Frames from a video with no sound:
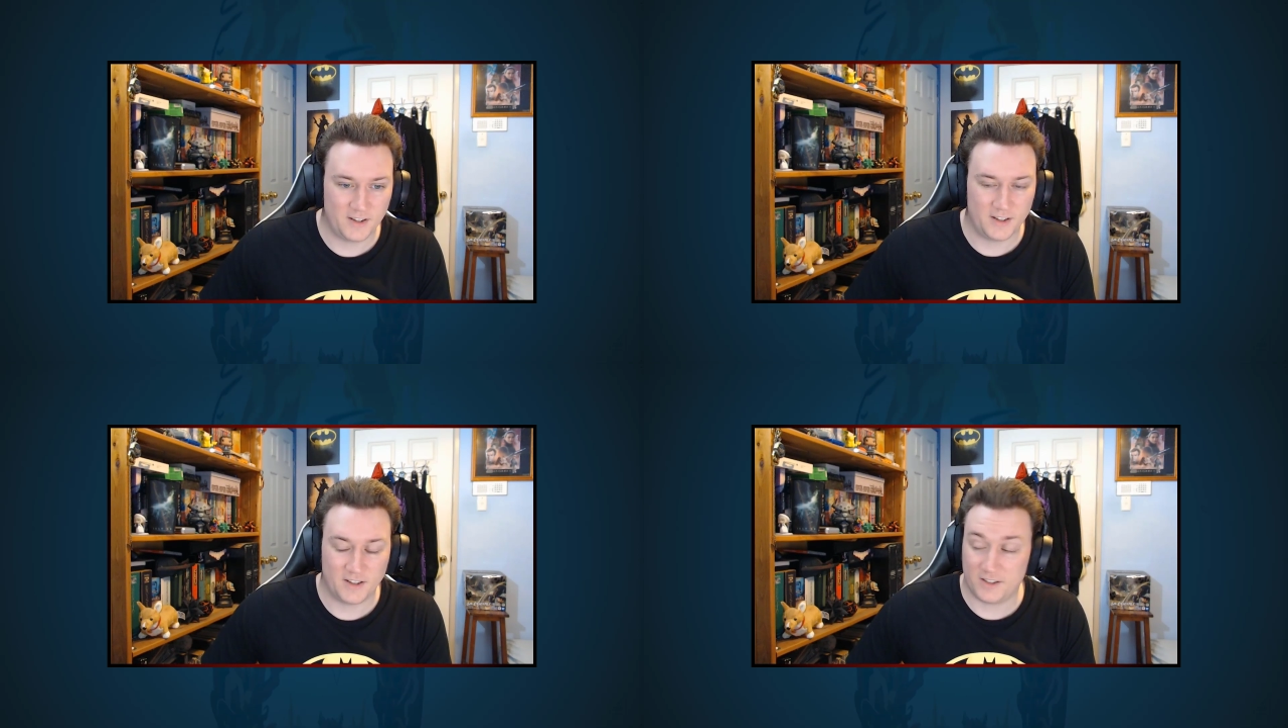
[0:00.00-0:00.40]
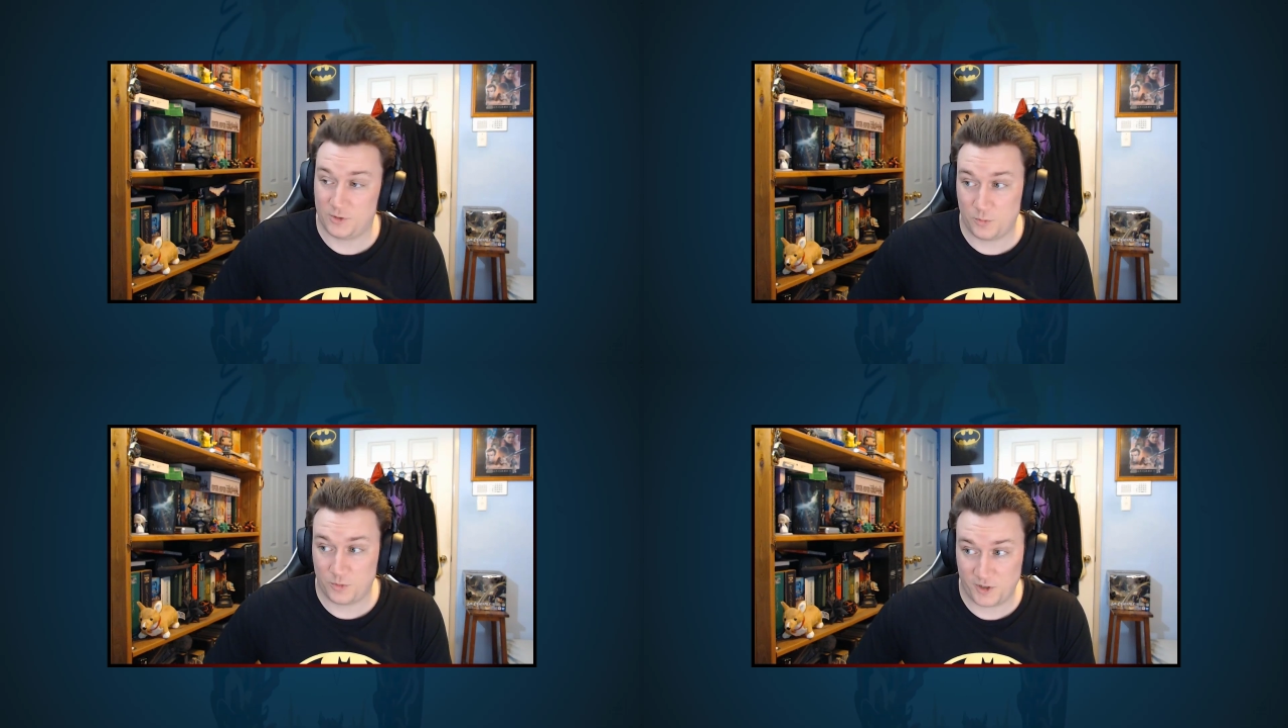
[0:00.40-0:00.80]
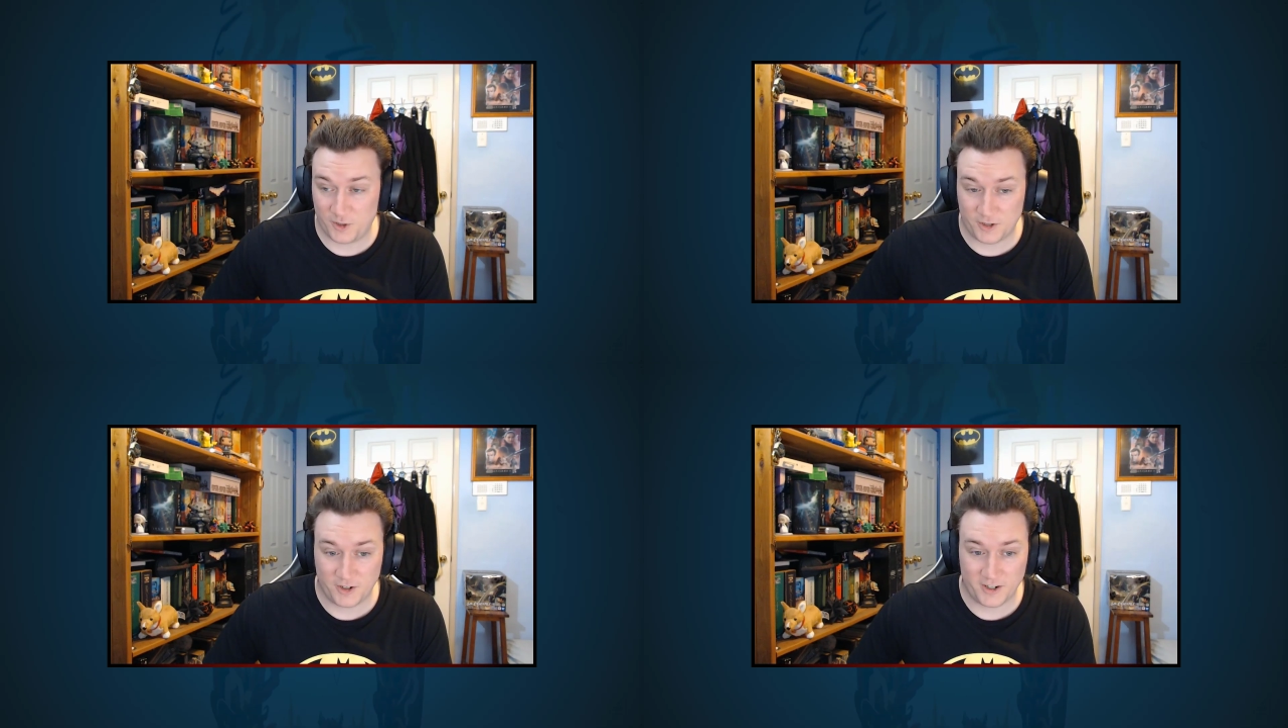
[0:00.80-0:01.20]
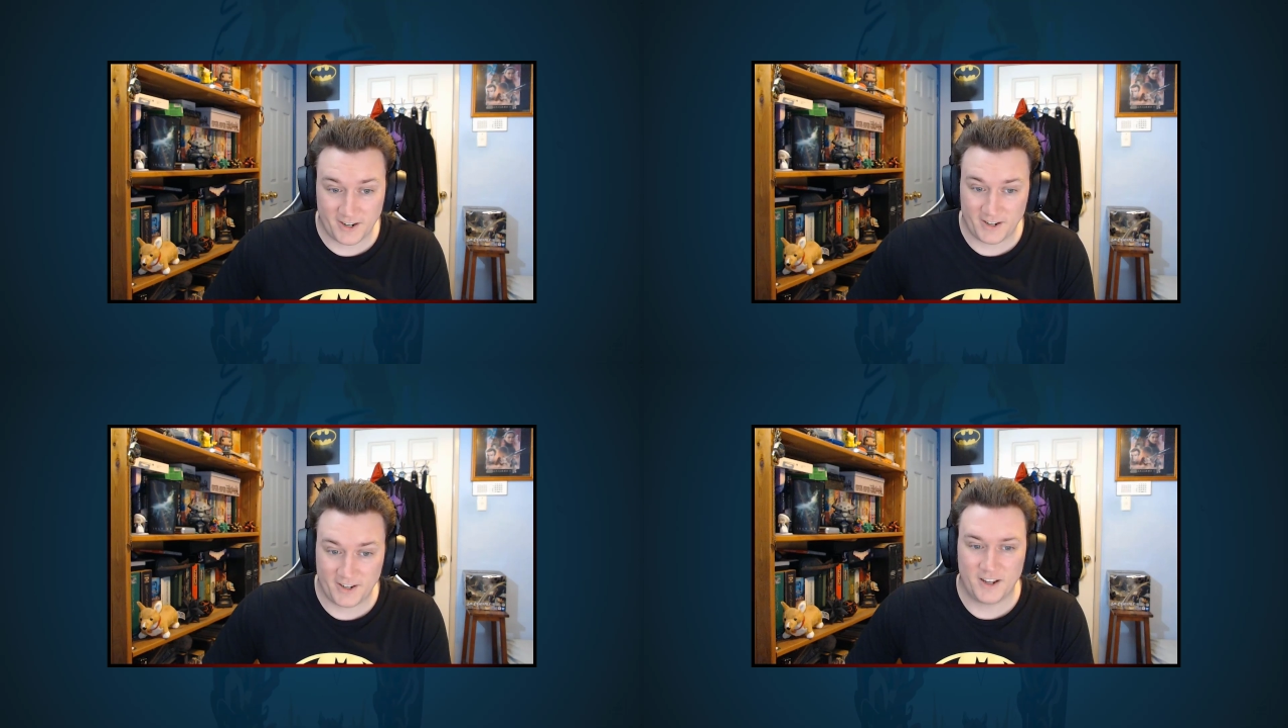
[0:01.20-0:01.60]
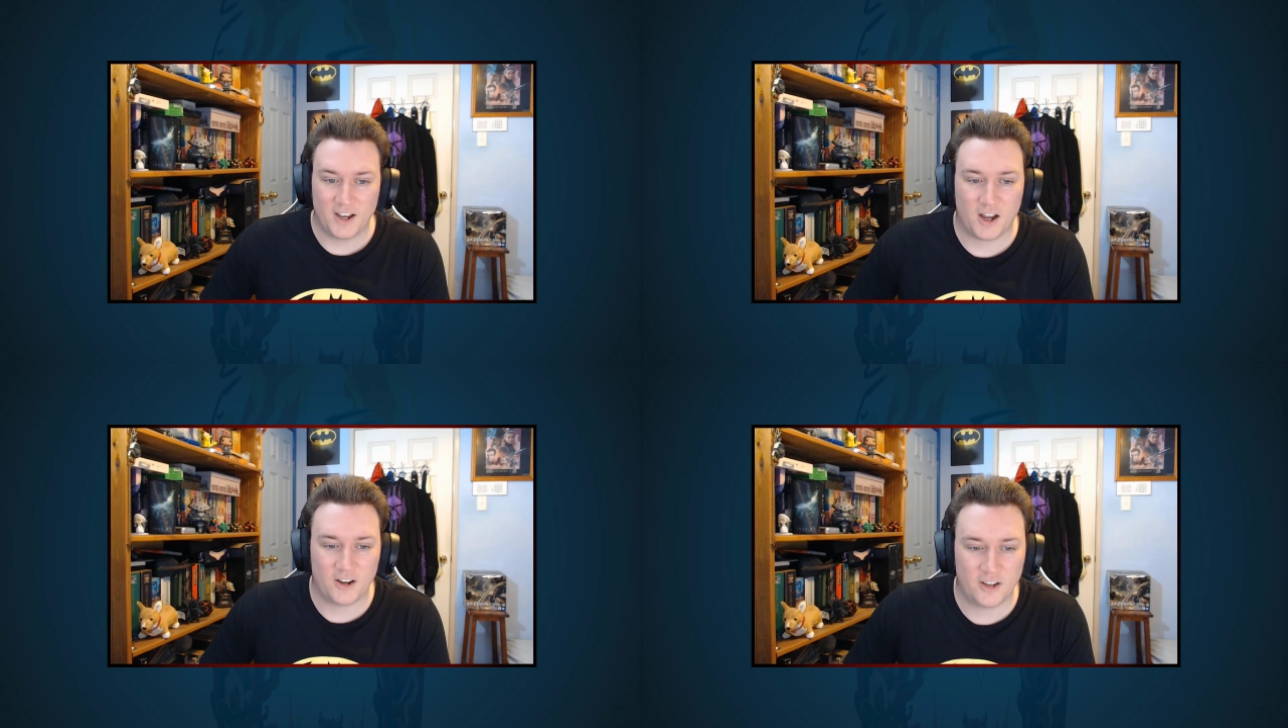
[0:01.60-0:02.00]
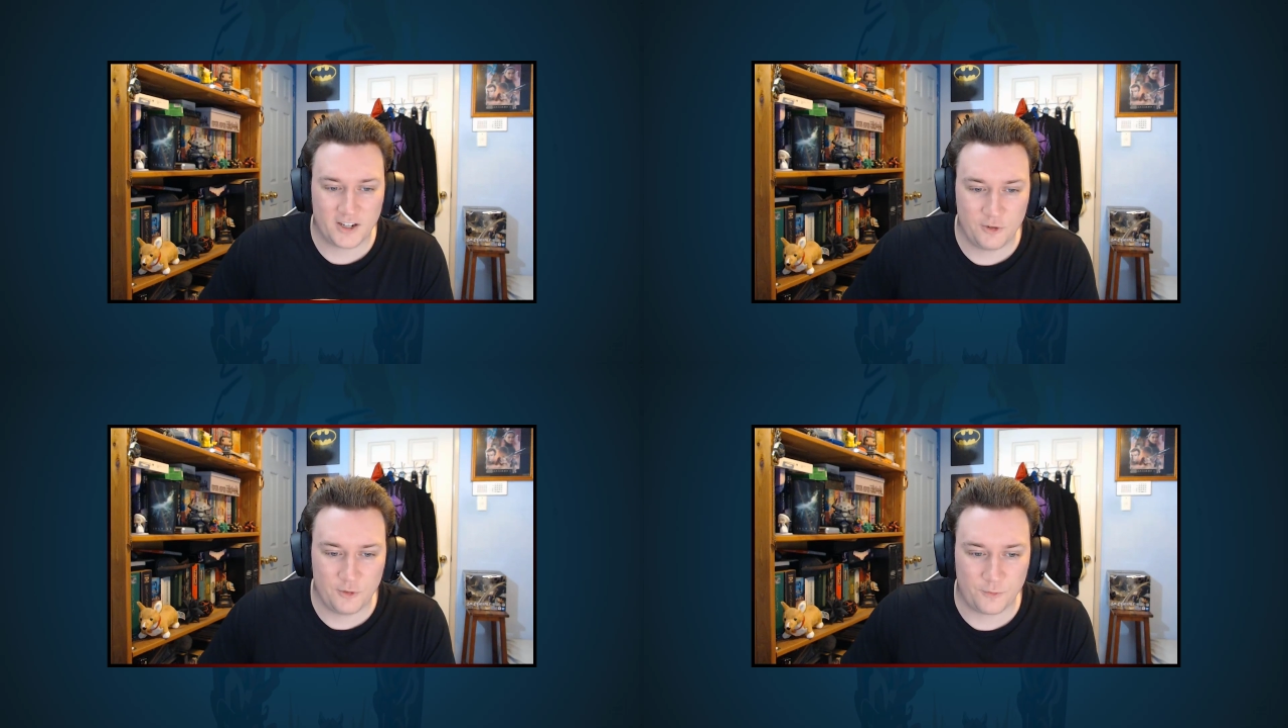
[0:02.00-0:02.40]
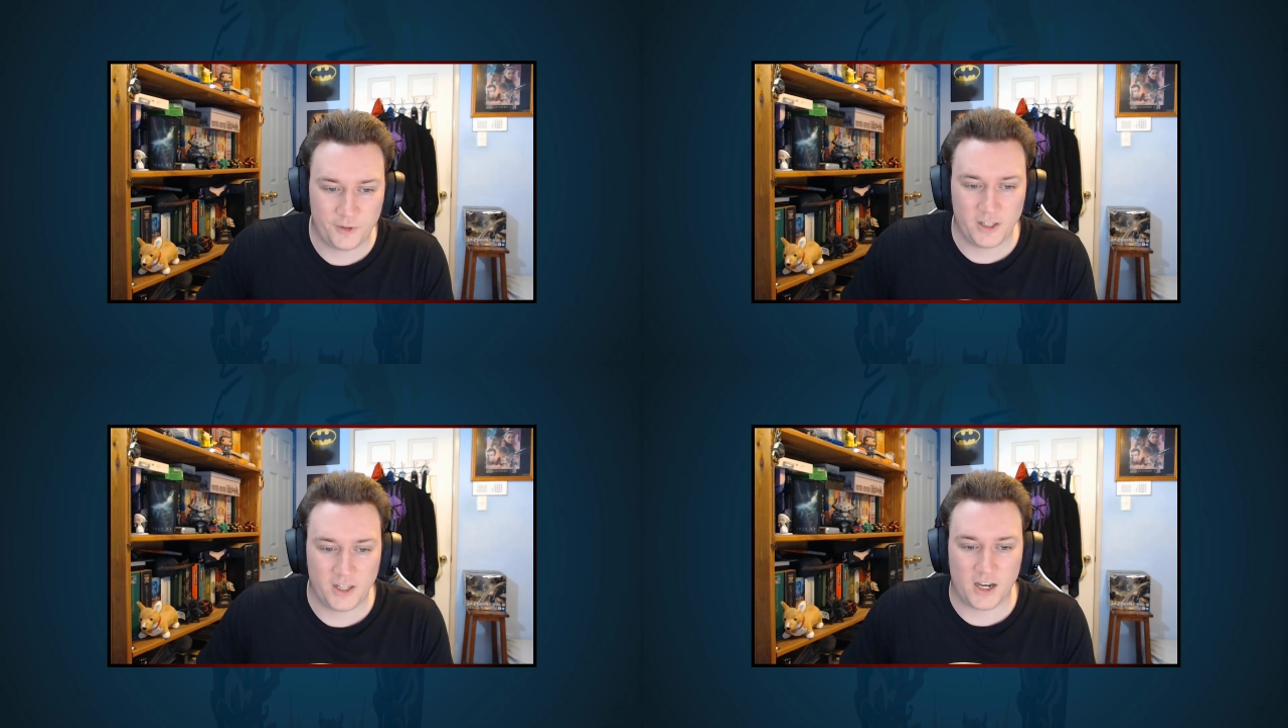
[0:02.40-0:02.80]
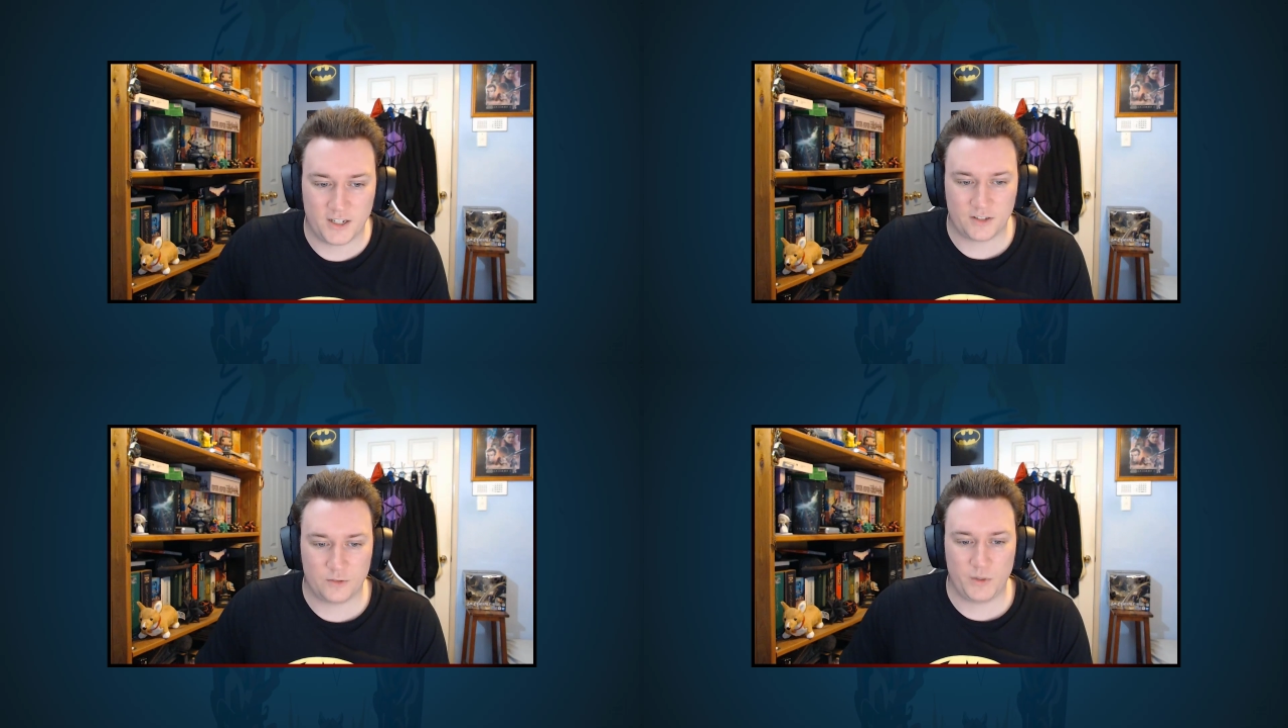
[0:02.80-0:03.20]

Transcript: It's still pretty good, okay? Unlike you felines,